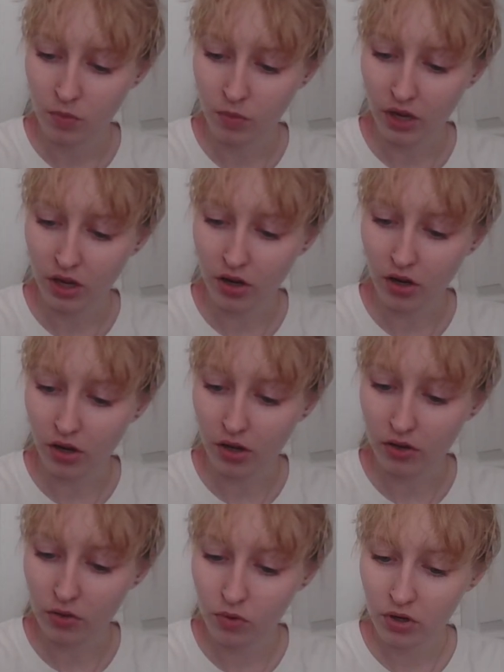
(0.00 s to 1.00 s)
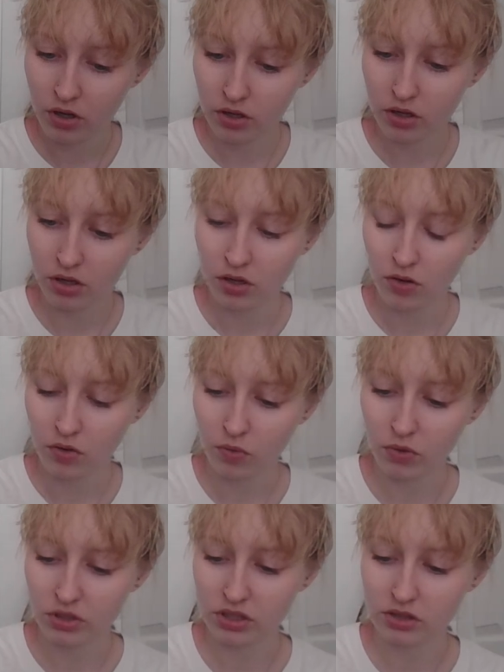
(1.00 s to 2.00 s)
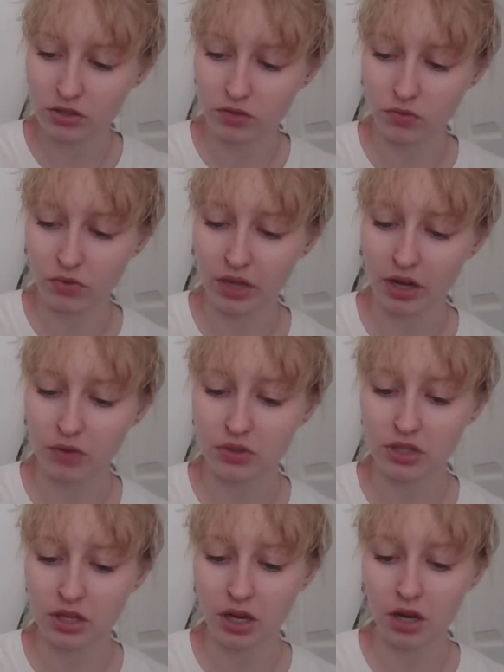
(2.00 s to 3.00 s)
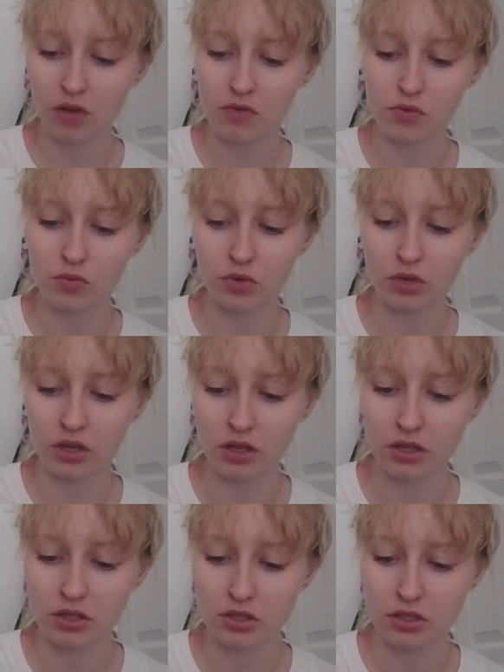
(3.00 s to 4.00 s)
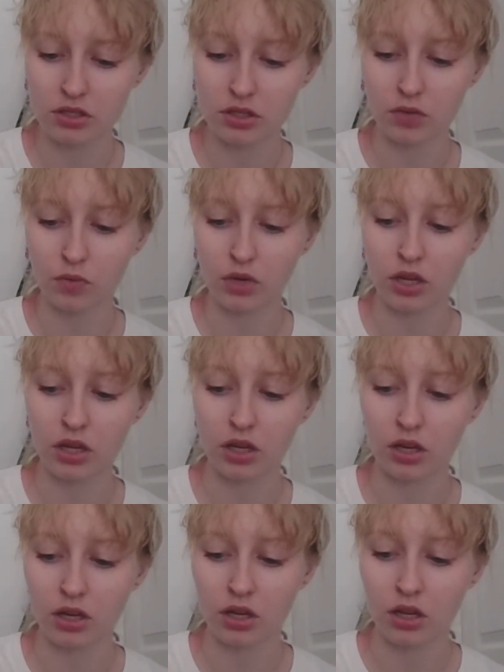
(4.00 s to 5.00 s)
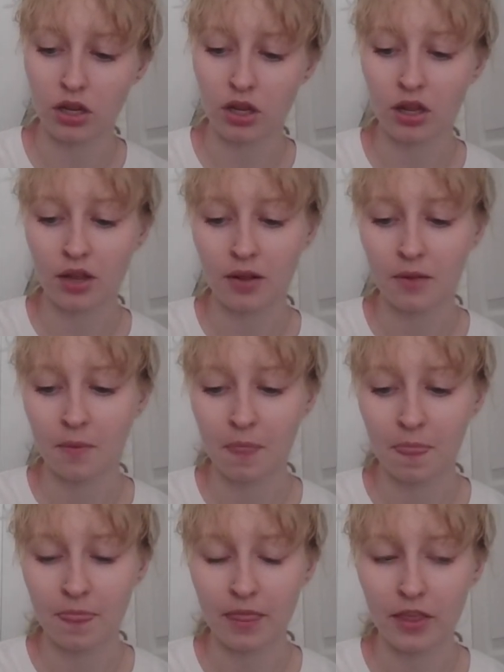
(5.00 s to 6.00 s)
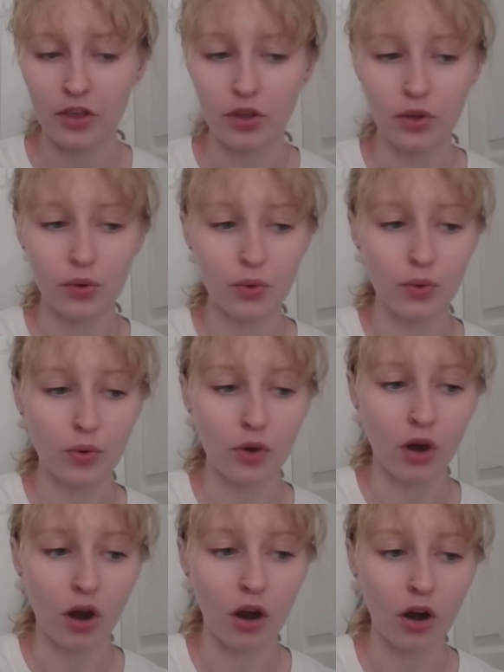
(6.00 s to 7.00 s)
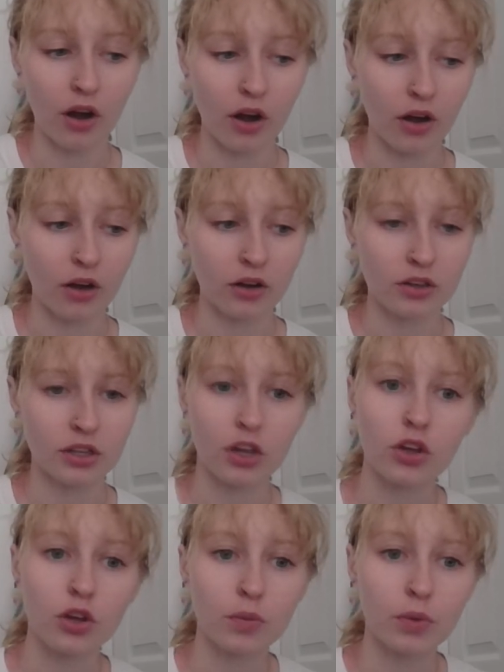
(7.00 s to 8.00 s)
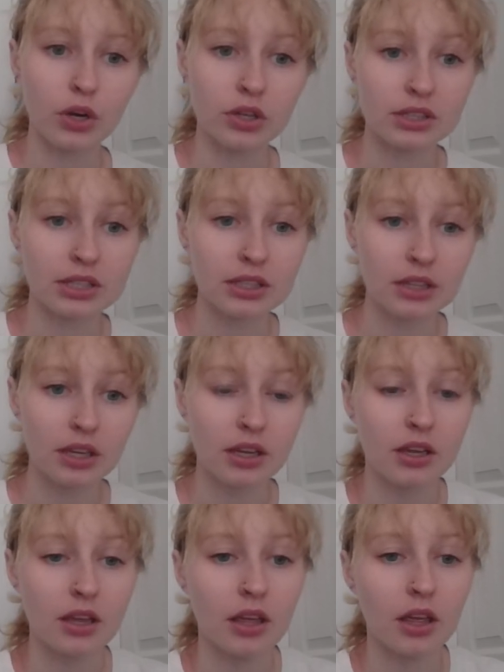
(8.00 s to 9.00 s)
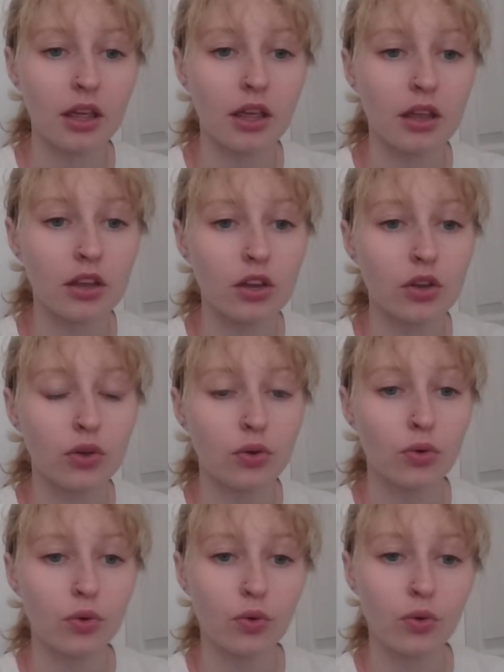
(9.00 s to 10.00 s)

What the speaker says: my other one was what I was thinking of was when you are a good person and you